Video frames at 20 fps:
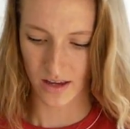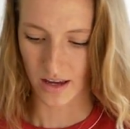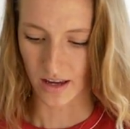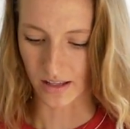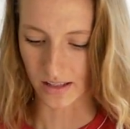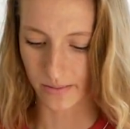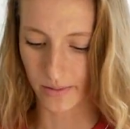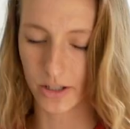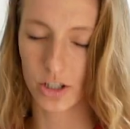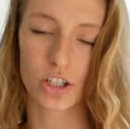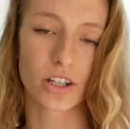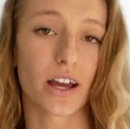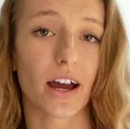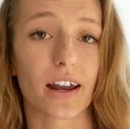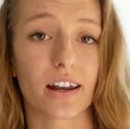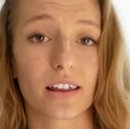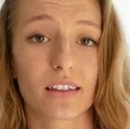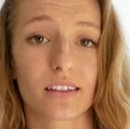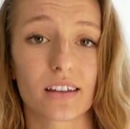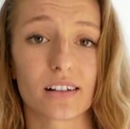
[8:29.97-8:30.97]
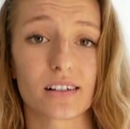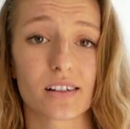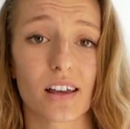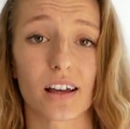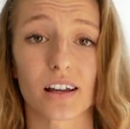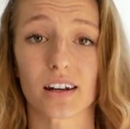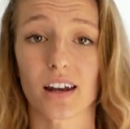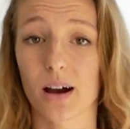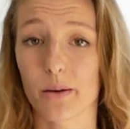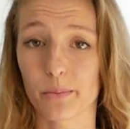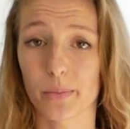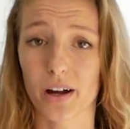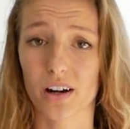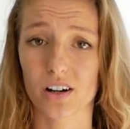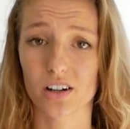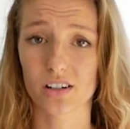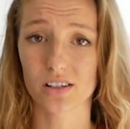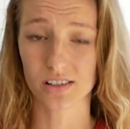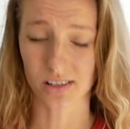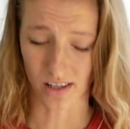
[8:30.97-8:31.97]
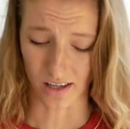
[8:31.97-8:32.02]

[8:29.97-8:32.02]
Especially adding things like nut butters,